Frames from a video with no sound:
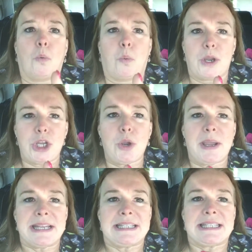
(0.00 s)
when you
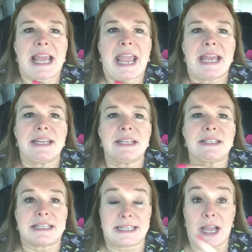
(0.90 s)
had said
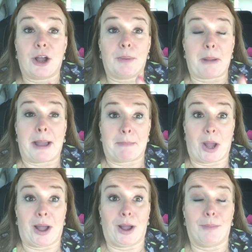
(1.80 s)
to tell my
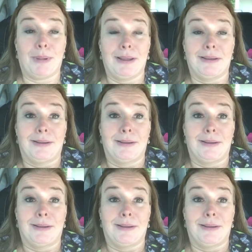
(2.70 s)
mom,